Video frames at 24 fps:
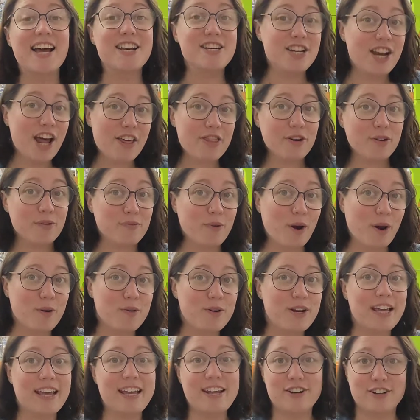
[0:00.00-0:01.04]
another
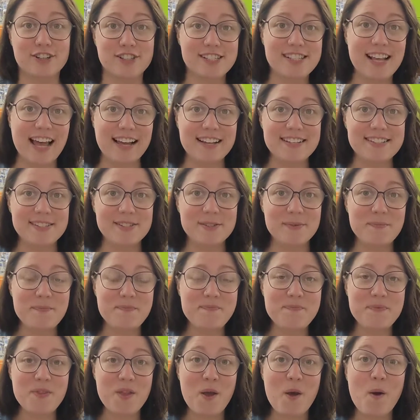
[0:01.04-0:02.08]
road intersects.
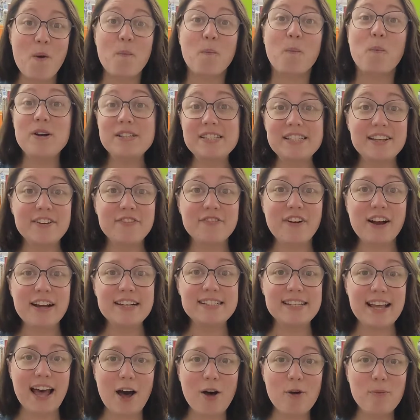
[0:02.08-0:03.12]
Once he
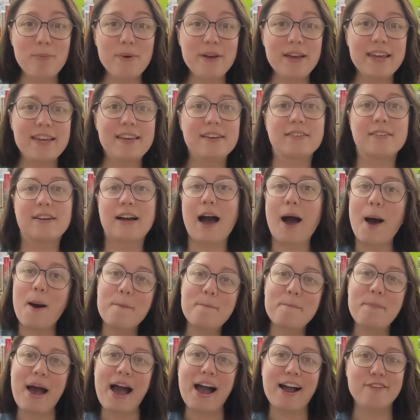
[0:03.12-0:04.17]
finds help, he'll
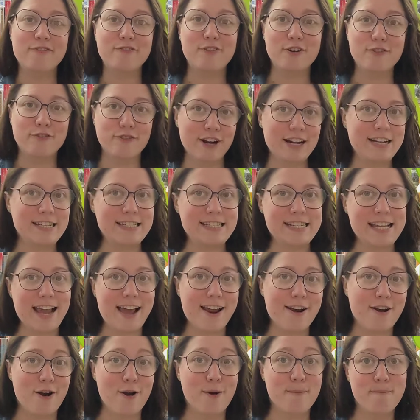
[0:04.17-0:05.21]
come back for Francie
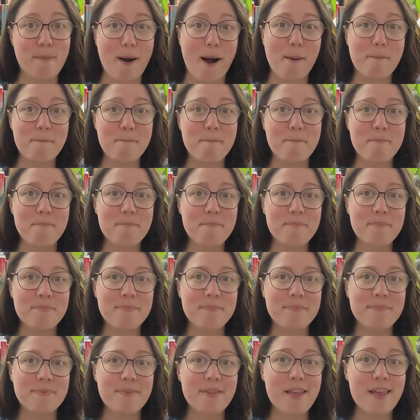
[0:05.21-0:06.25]
and her mom.
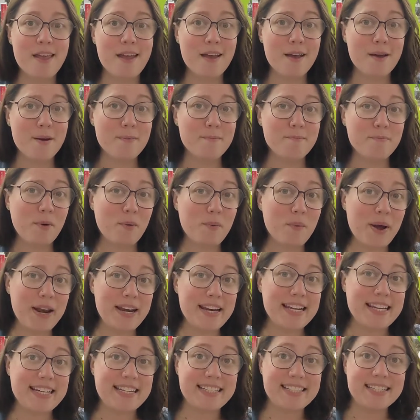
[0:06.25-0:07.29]
But when
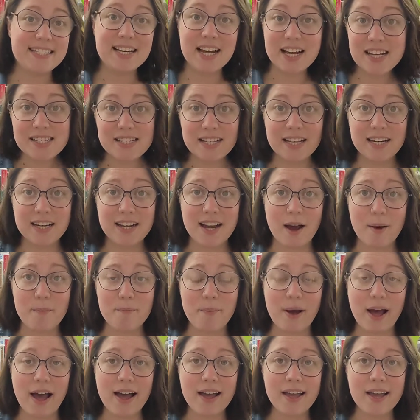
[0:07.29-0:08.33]
he doesn't come
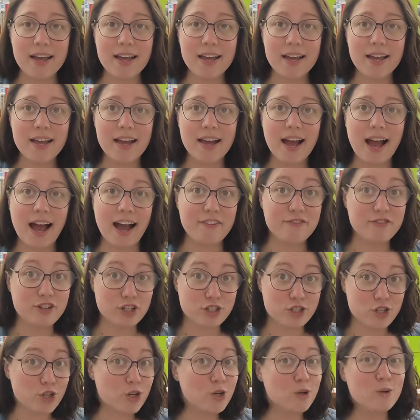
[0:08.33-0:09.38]
back, after
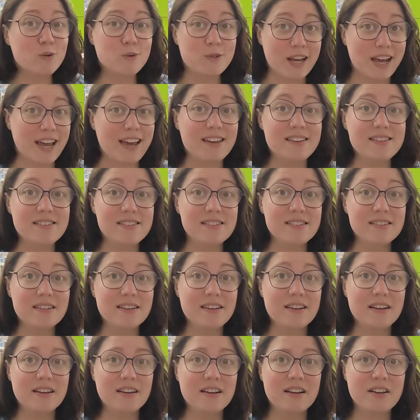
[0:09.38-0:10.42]
two days,
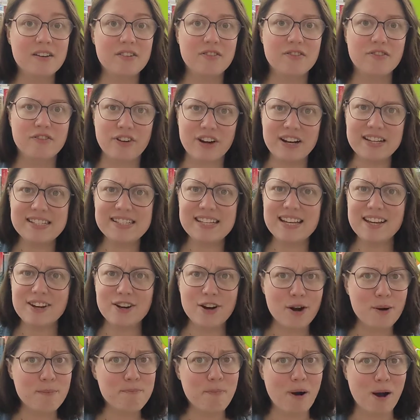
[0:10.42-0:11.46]
Francie and
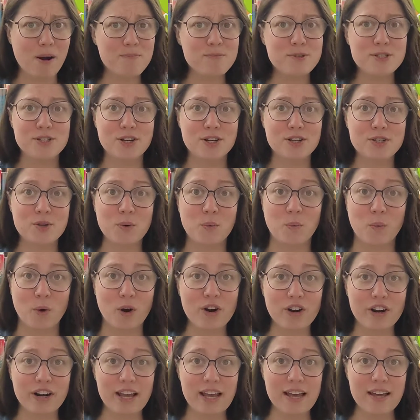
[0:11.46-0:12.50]
her mom start to
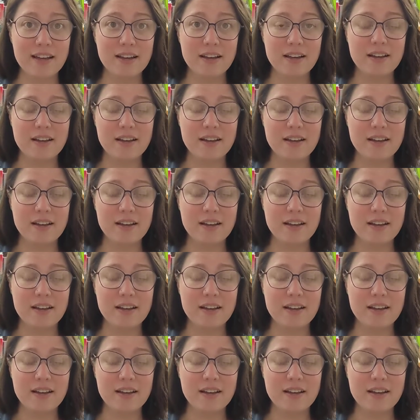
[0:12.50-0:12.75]
worry.